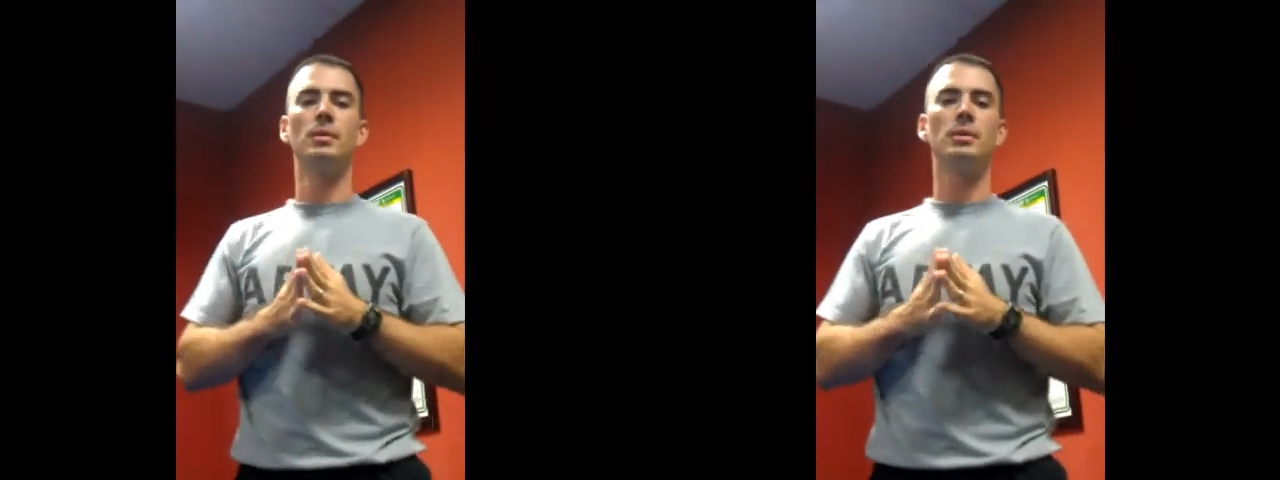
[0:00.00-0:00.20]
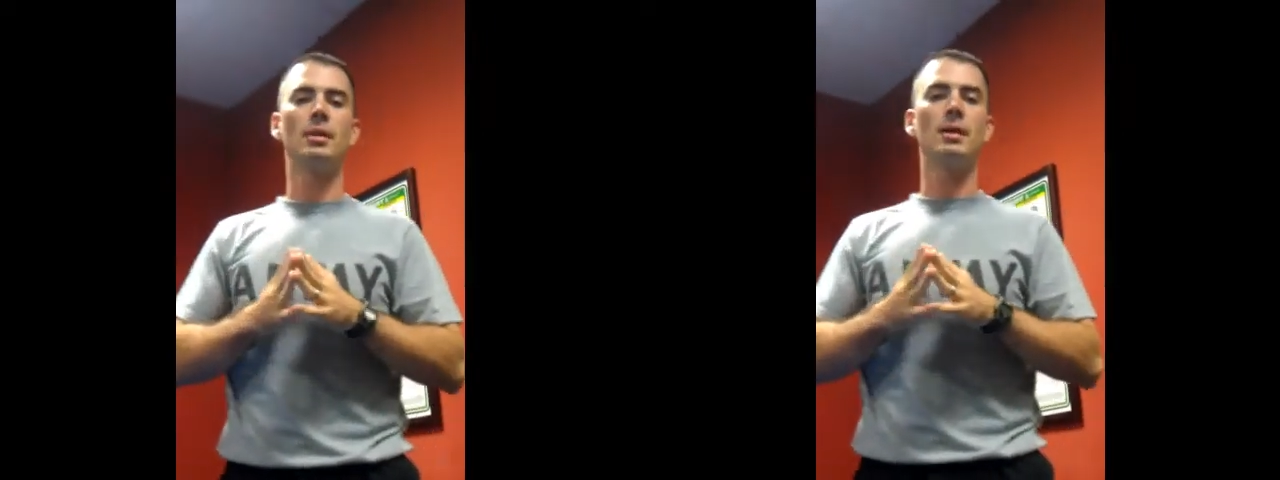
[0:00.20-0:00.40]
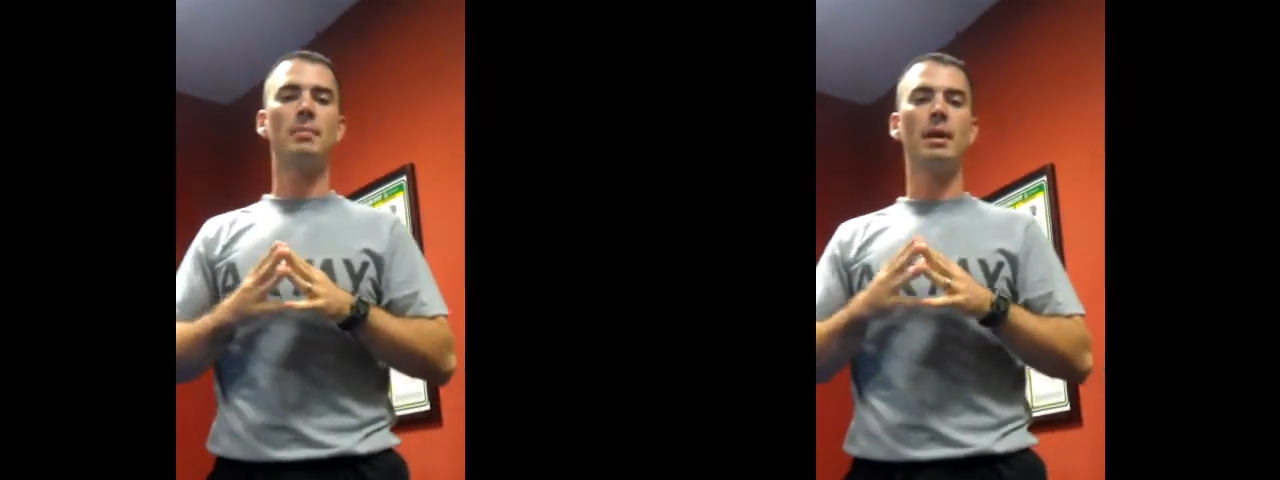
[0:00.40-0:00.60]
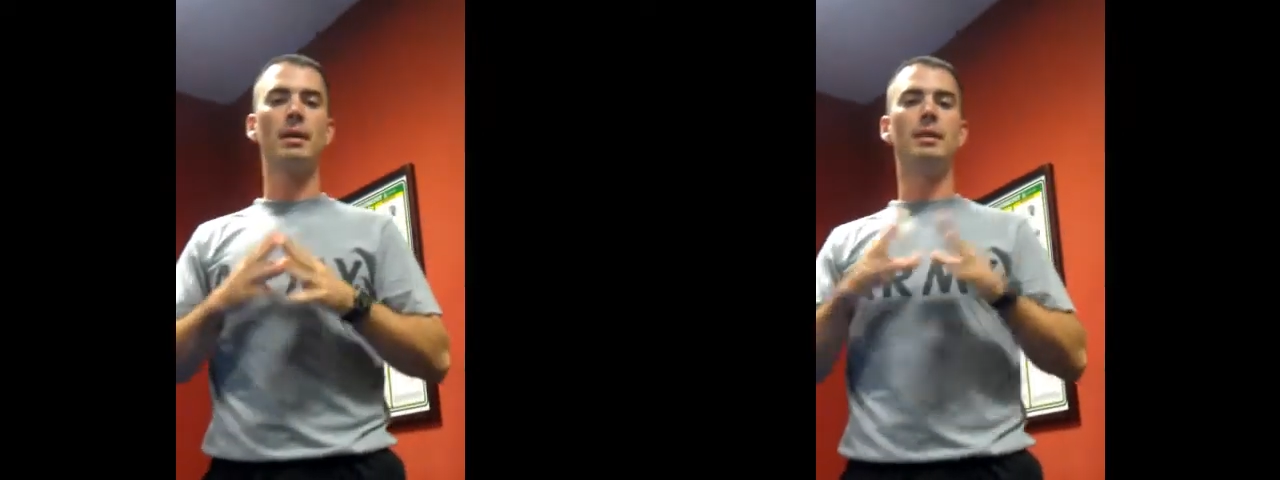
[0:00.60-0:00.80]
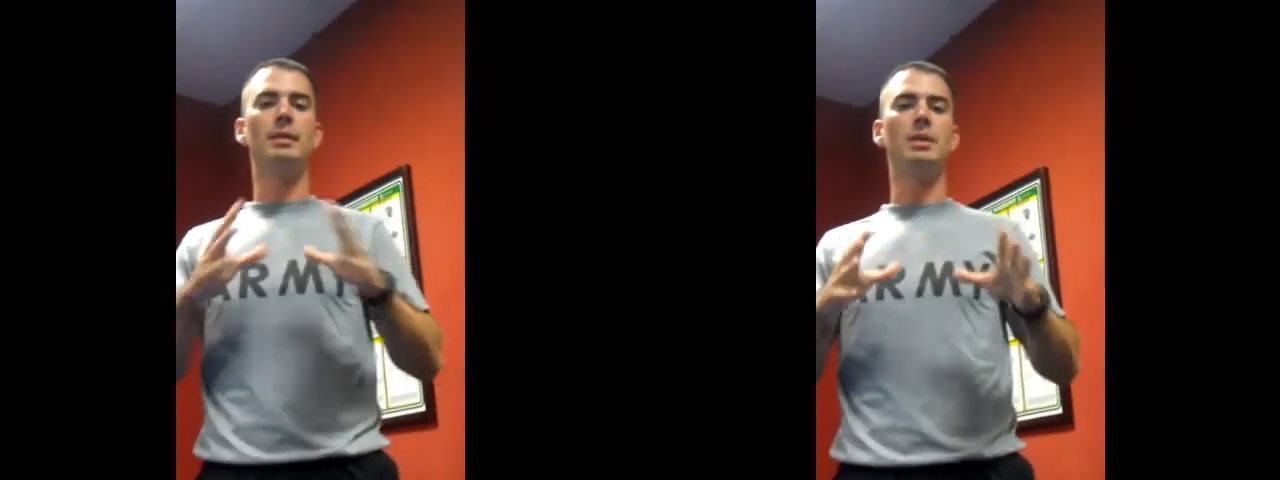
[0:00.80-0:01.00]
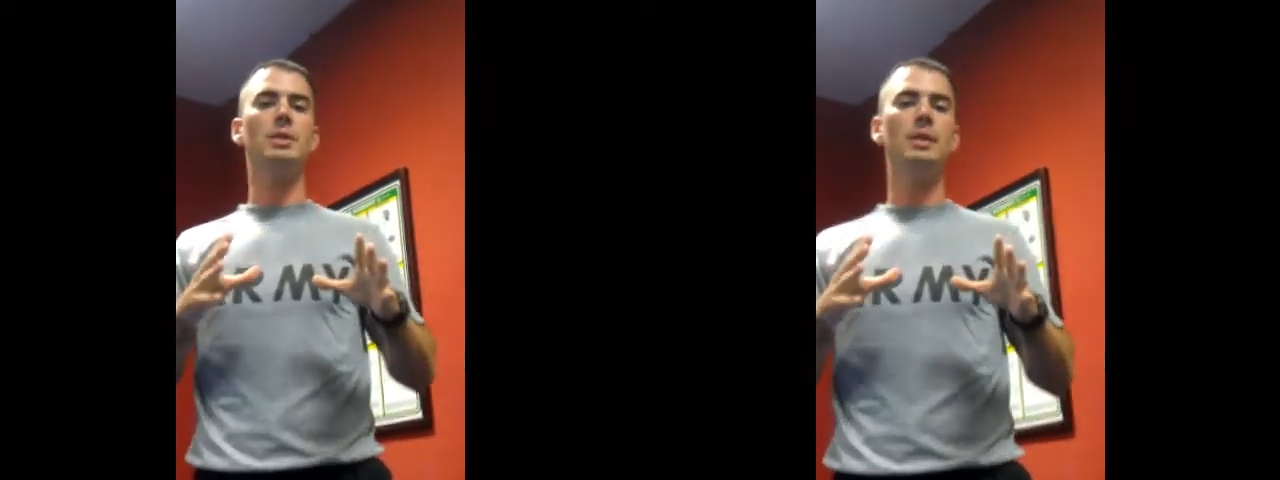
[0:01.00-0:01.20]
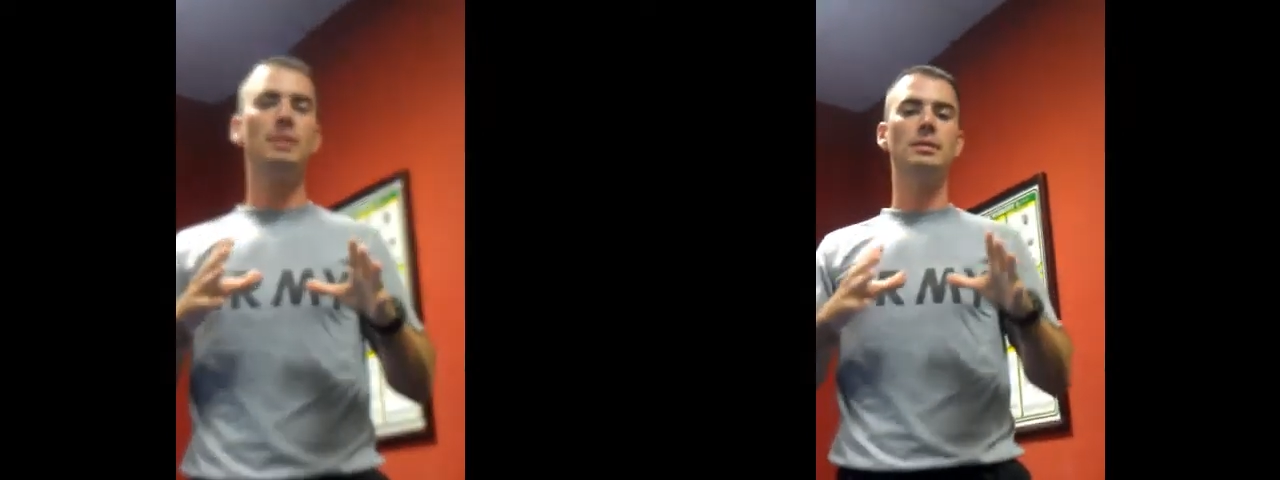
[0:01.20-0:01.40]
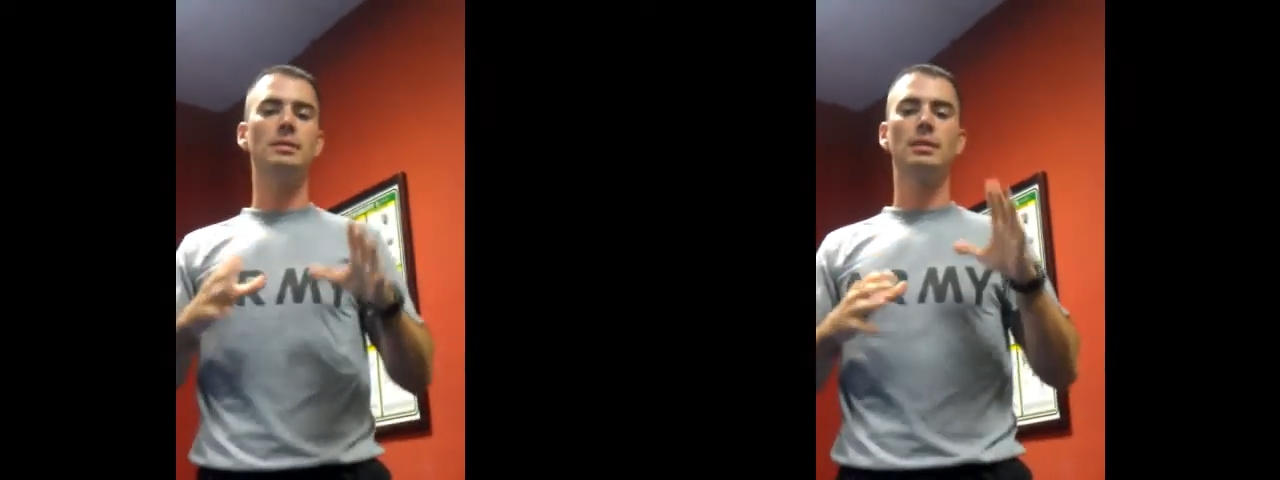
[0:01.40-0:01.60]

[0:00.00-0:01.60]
We're going to talk about conditioning